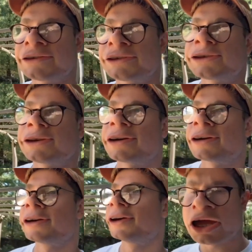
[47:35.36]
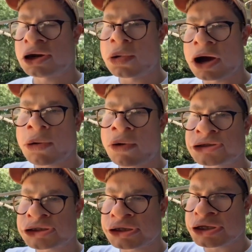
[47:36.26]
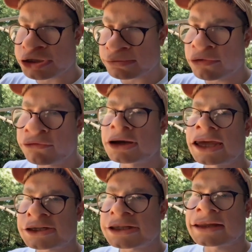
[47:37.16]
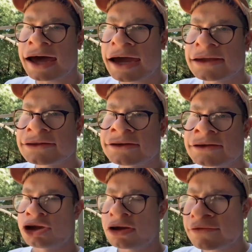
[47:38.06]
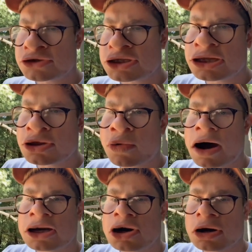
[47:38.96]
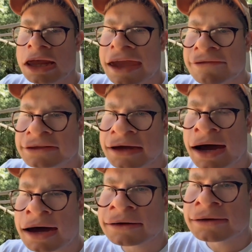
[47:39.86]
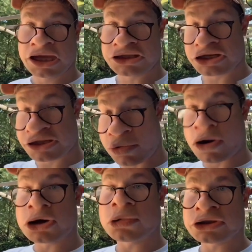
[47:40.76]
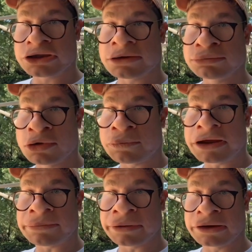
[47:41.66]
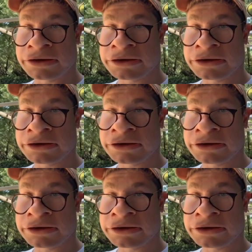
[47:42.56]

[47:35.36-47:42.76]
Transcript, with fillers: sure. Anyway, I watched this movie last night. You ever see the one called Avatar? It's the one with the blue people.